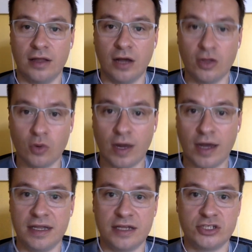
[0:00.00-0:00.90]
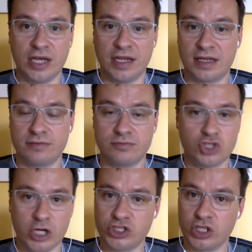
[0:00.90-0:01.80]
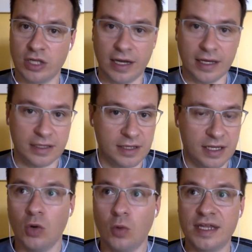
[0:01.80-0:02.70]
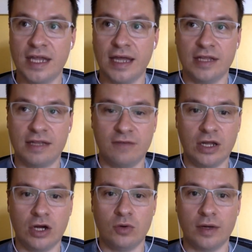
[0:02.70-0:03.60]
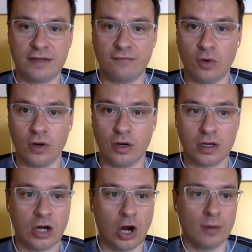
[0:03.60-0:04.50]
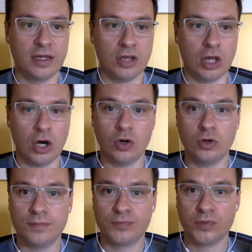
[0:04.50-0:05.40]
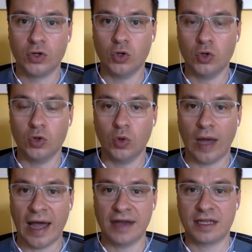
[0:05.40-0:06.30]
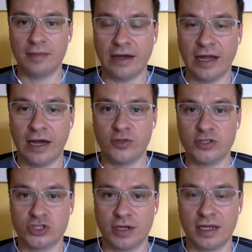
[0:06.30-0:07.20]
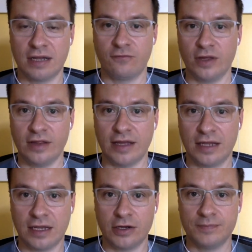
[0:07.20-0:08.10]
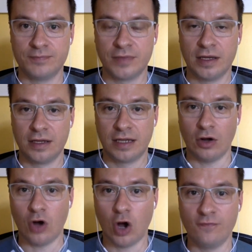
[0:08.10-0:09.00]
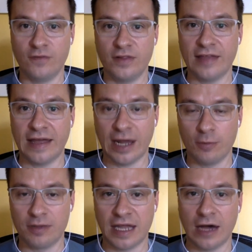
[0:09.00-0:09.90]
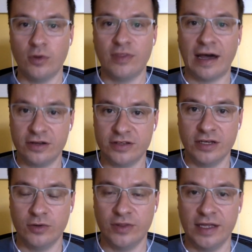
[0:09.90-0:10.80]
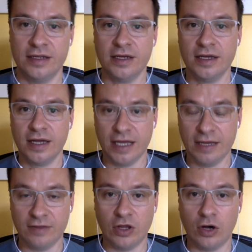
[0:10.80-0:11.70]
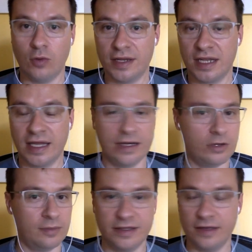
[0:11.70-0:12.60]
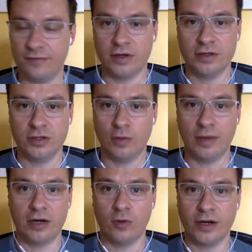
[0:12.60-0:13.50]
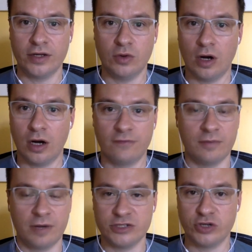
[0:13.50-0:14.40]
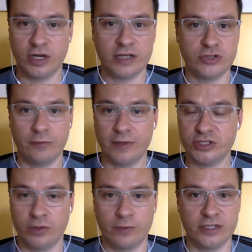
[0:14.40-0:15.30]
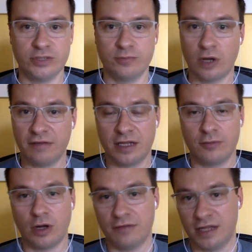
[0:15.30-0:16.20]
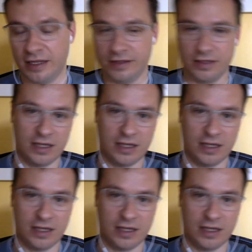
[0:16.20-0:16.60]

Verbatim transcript: otherwise, just charge your clients. Once again, this video was for Carmen Lowe, who asked about health insurance as a freelancer. So hopefully that helps out with how to deal with it, even though, once again, it'll be different no matter where you are, from country to country, region to region, province to province, state to